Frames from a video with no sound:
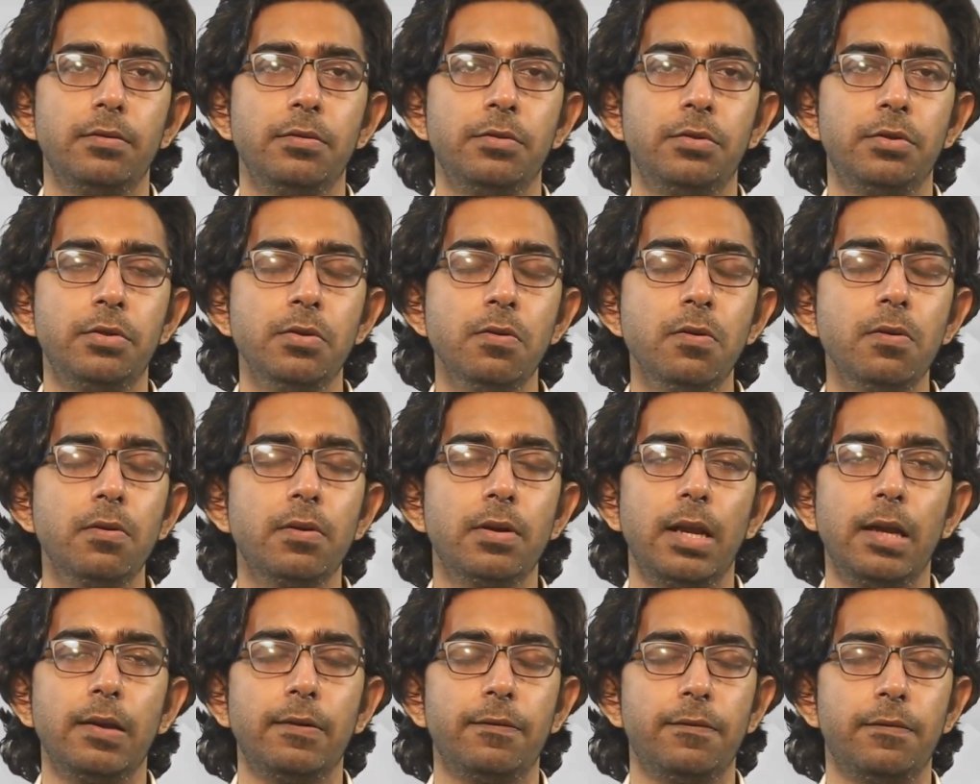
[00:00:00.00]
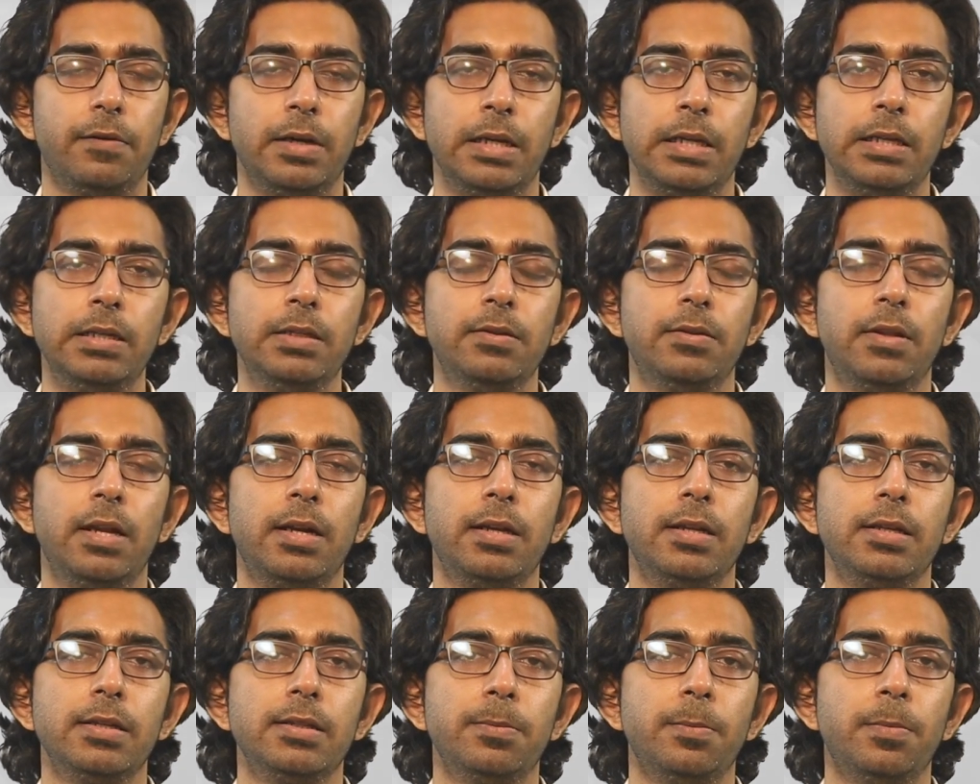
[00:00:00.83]
joke like phrase,
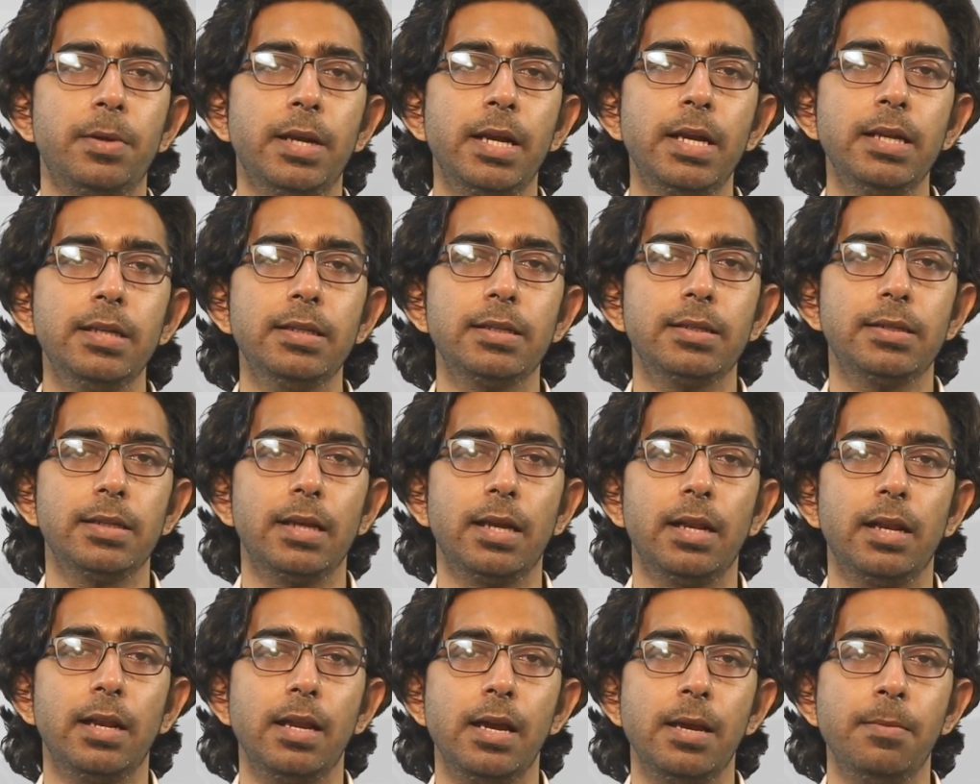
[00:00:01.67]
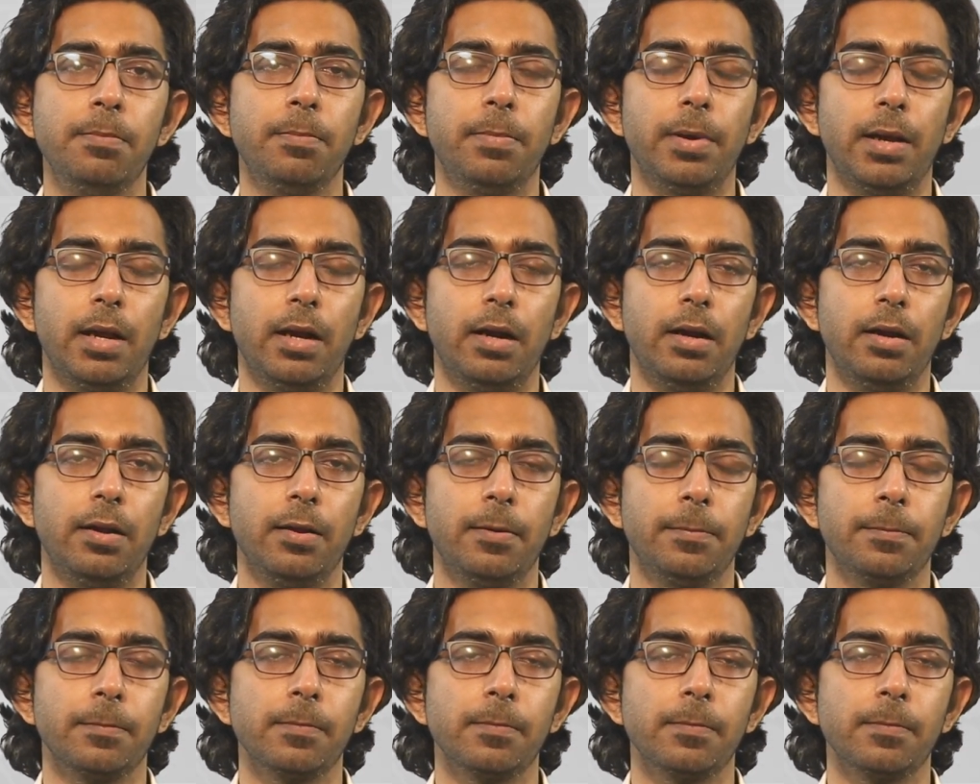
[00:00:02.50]
that is brain cell impaired.